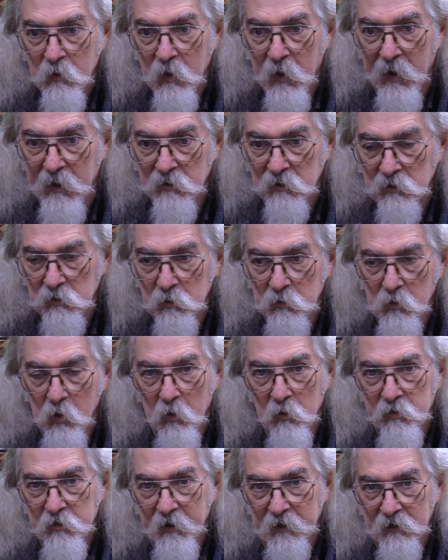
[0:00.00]
and glue the
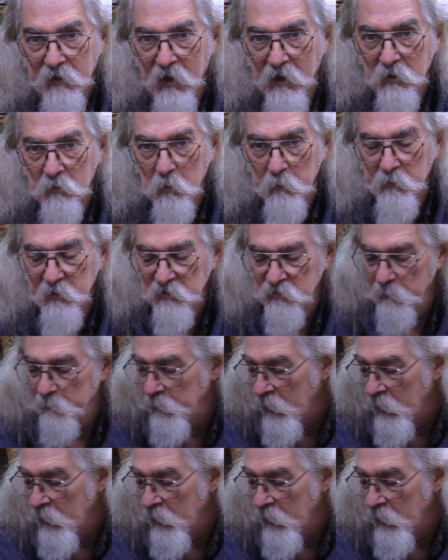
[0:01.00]
whole thing down to a piece of